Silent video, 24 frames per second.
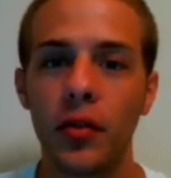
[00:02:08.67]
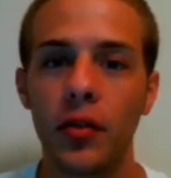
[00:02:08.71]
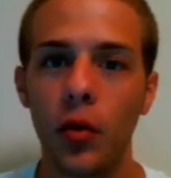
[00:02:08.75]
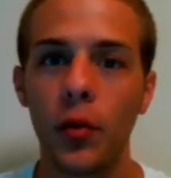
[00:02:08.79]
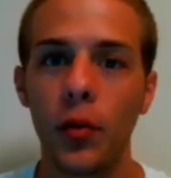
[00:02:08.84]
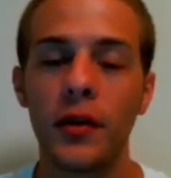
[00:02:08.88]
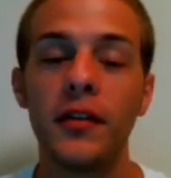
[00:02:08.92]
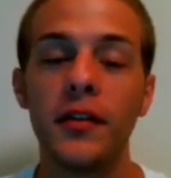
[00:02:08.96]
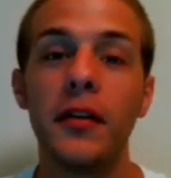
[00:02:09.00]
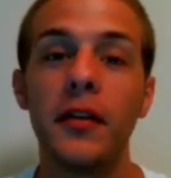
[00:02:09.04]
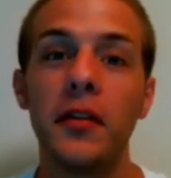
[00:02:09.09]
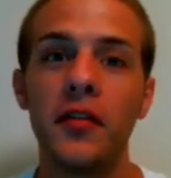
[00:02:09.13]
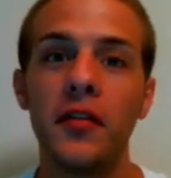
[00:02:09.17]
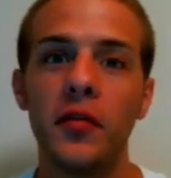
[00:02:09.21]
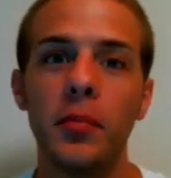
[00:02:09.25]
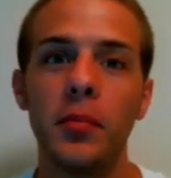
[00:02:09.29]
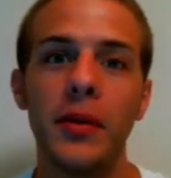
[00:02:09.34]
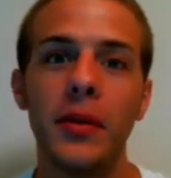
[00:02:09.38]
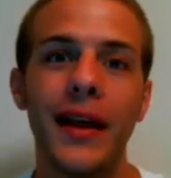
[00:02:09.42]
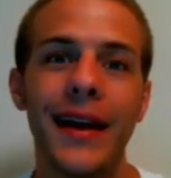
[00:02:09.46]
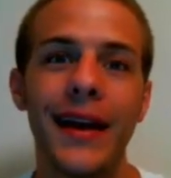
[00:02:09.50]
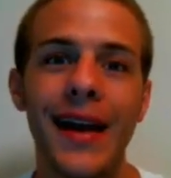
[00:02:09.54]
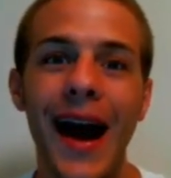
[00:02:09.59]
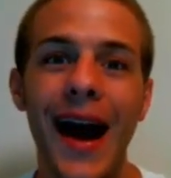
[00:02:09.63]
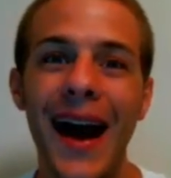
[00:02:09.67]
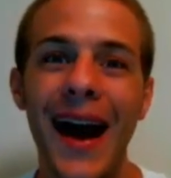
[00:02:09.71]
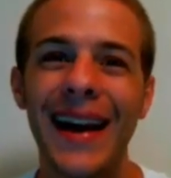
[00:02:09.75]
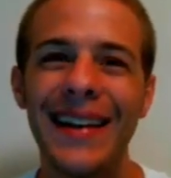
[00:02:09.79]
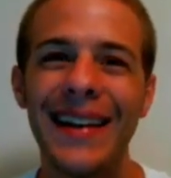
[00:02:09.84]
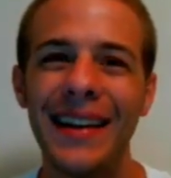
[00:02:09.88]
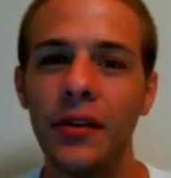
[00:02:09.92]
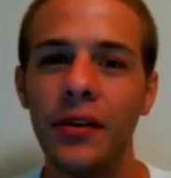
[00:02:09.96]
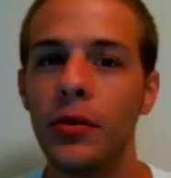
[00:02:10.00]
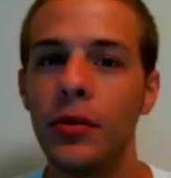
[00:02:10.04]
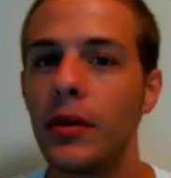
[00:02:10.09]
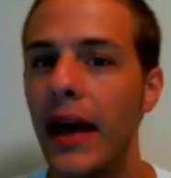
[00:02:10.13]
They're going to display
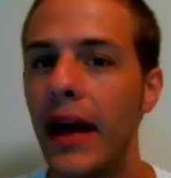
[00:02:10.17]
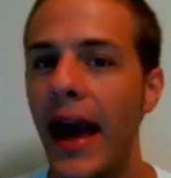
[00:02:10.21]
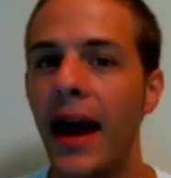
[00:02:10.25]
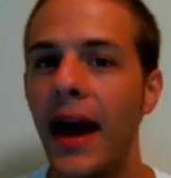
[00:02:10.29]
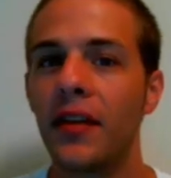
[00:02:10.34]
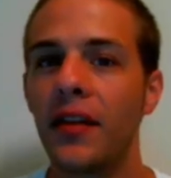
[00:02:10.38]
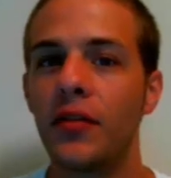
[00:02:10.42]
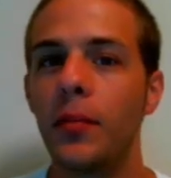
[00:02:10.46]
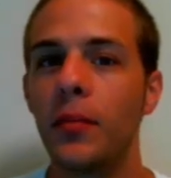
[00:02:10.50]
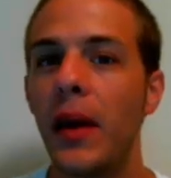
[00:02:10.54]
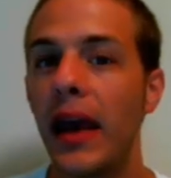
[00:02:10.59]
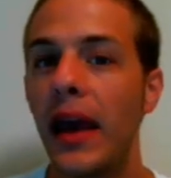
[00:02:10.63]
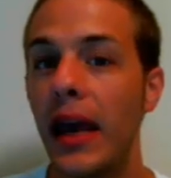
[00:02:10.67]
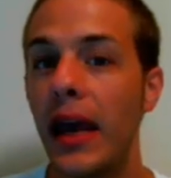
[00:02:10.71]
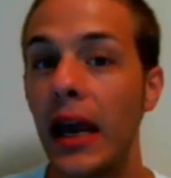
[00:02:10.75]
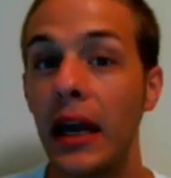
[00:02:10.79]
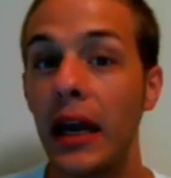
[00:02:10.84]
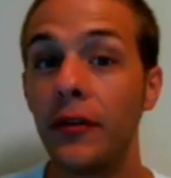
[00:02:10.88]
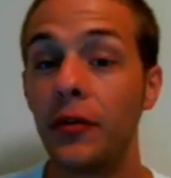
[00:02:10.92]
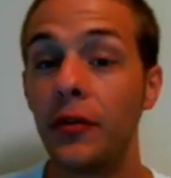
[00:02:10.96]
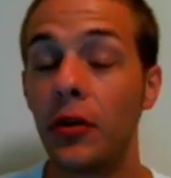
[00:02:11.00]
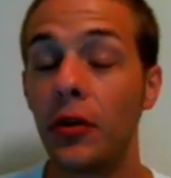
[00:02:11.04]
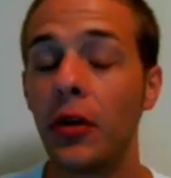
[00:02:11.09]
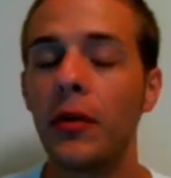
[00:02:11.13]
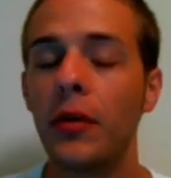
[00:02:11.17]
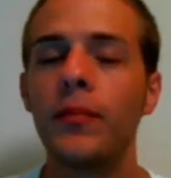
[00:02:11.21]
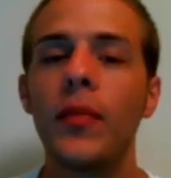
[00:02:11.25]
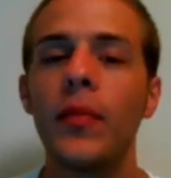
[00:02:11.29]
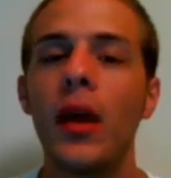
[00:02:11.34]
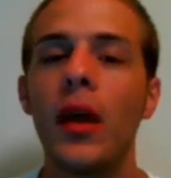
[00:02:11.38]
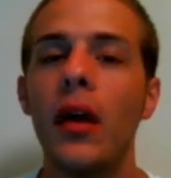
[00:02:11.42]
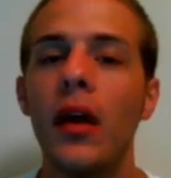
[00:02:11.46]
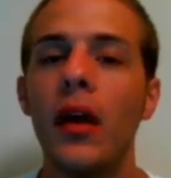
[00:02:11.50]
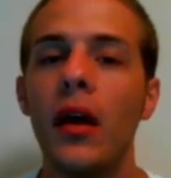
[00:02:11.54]
ideal gas behavior.